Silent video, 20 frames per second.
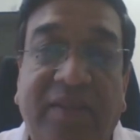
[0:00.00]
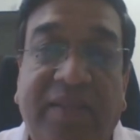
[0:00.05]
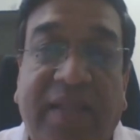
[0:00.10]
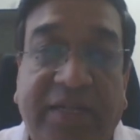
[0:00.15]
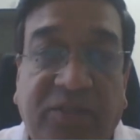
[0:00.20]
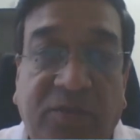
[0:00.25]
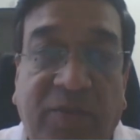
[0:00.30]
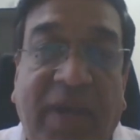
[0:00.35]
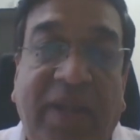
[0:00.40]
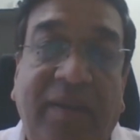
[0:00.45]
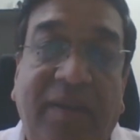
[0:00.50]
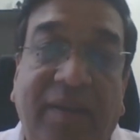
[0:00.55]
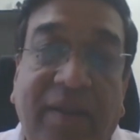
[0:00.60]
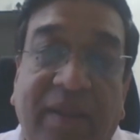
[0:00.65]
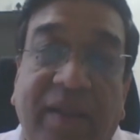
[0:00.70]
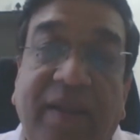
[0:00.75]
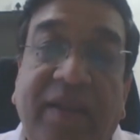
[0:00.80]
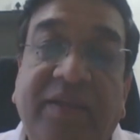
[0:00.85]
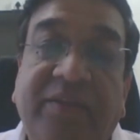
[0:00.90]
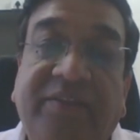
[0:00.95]
That's one.
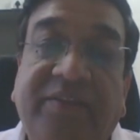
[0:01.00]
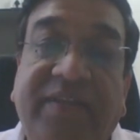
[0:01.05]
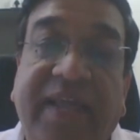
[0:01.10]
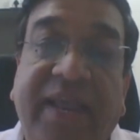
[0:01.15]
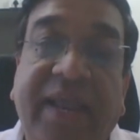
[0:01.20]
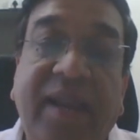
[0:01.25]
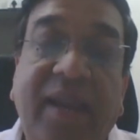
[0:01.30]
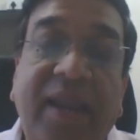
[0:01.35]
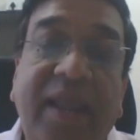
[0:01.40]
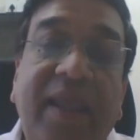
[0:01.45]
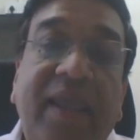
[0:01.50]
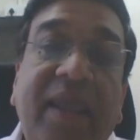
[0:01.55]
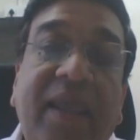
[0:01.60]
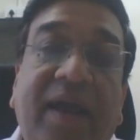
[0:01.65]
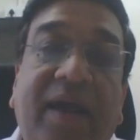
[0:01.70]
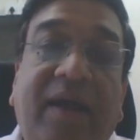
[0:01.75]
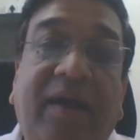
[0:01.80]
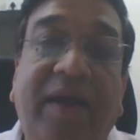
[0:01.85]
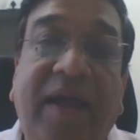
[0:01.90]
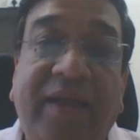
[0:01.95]
Secondly,
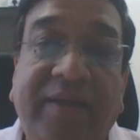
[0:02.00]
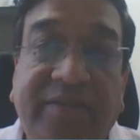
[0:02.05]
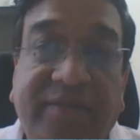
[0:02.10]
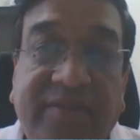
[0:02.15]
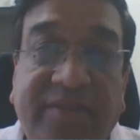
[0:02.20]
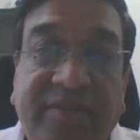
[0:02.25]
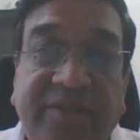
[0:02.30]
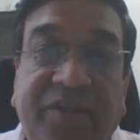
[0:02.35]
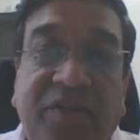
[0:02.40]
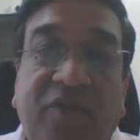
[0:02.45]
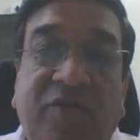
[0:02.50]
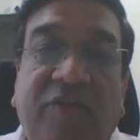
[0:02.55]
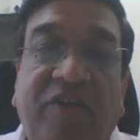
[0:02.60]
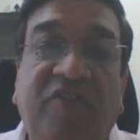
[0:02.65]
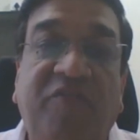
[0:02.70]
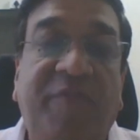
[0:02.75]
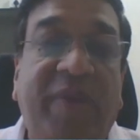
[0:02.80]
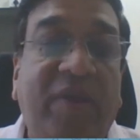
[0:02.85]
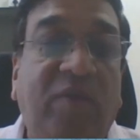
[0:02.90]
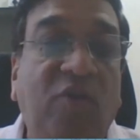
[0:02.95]
as you know,
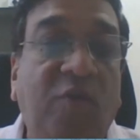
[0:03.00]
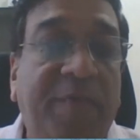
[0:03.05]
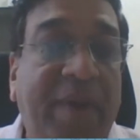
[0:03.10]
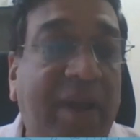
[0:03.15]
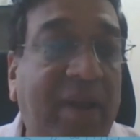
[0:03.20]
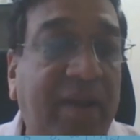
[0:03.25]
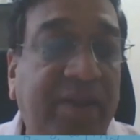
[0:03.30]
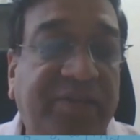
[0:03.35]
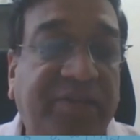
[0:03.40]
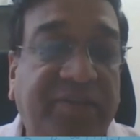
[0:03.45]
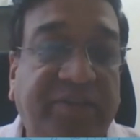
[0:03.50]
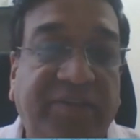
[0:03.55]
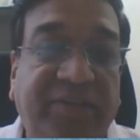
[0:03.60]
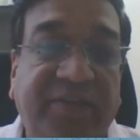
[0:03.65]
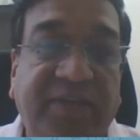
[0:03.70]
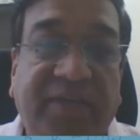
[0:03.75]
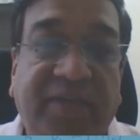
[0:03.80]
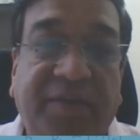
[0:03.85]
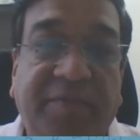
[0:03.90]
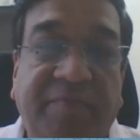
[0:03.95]
one of my
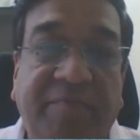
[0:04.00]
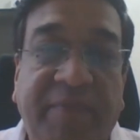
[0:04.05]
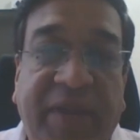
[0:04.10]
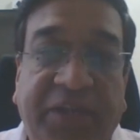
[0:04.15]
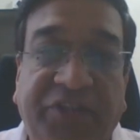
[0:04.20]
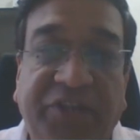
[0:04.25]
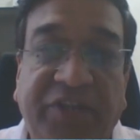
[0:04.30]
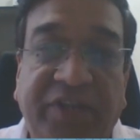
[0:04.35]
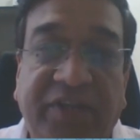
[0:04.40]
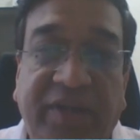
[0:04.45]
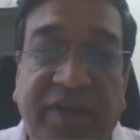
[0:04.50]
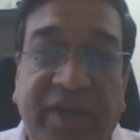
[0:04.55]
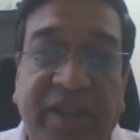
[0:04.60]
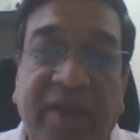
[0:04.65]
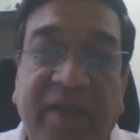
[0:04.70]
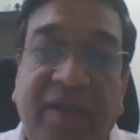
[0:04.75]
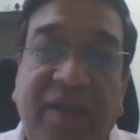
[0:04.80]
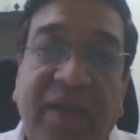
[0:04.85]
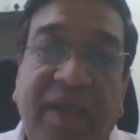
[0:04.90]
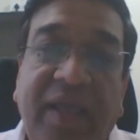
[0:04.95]
co-panelists mentioned
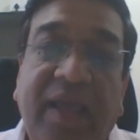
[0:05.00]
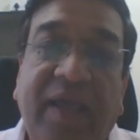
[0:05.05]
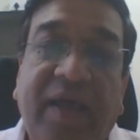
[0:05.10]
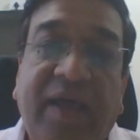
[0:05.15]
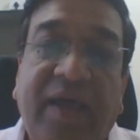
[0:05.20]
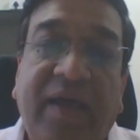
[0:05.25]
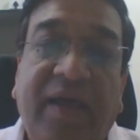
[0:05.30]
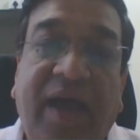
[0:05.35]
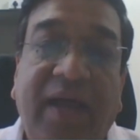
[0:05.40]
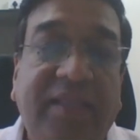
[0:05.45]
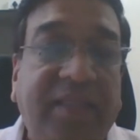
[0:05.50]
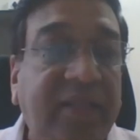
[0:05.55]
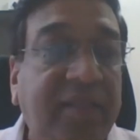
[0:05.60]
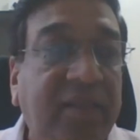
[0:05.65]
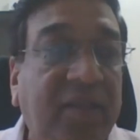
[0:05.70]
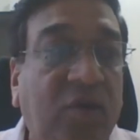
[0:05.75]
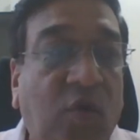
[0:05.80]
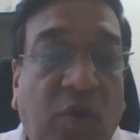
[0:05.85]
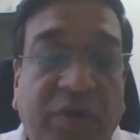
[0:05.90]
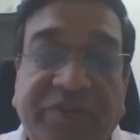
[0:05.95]
earlier, I
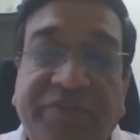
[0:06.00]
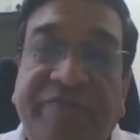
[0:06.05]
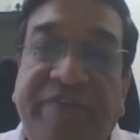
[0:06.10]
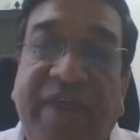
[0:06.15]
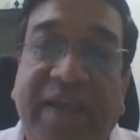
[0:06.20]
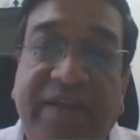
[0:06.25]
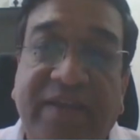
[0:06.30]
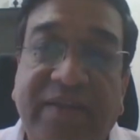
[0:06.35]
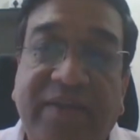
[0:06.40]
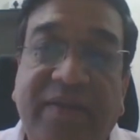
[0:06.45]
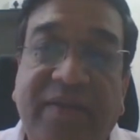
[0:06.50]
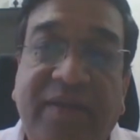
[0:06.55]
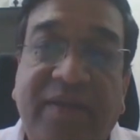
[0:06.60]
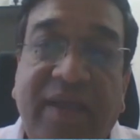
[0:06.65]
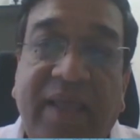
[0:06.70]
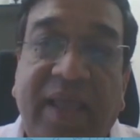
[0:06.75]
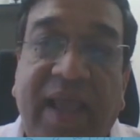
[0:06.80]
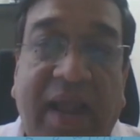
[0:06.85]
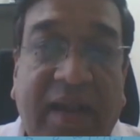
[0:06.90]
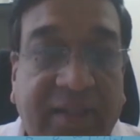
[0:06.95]
think the cost factor
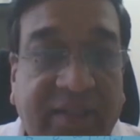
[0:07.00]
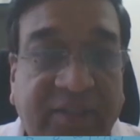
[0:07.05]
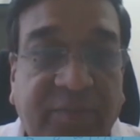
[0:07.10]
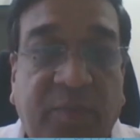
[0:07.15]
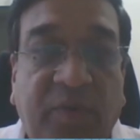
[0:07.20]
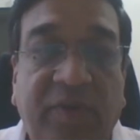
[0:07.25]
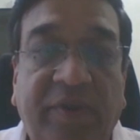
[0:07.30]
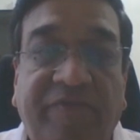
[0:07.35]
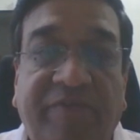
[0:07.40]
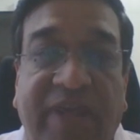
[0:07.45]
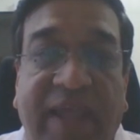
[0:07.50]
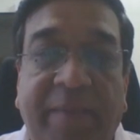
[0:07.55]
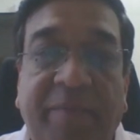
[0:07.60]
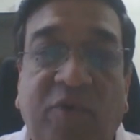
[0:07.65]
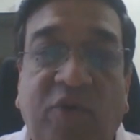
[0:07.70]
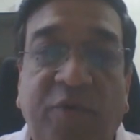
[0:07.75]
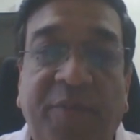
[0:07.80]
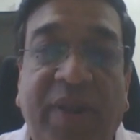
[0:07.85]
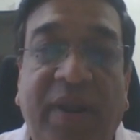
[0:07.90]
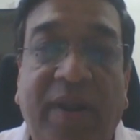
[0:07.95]
at this point of
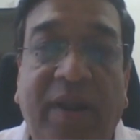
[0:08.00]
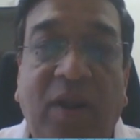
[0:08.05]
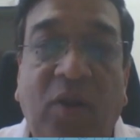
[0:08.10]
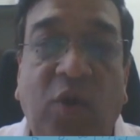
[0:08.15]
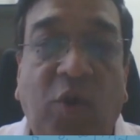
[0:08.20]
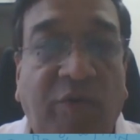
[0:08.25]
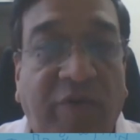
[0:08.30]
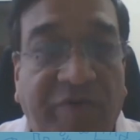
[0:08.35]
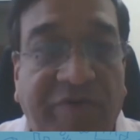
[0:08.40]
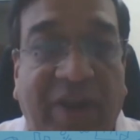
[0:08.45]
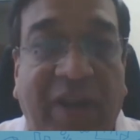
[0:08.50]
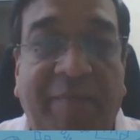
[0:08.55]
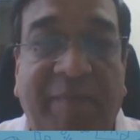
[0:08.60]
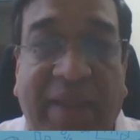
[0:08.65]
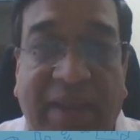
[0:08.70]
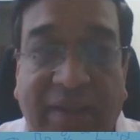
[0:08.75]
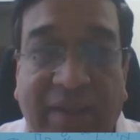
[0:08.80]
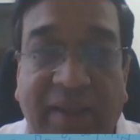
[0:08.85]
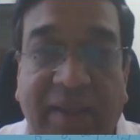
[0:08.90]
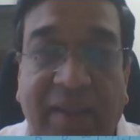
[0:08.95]
time could be a little
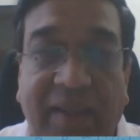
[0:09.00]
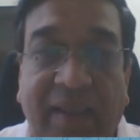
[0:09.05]
overwhelming.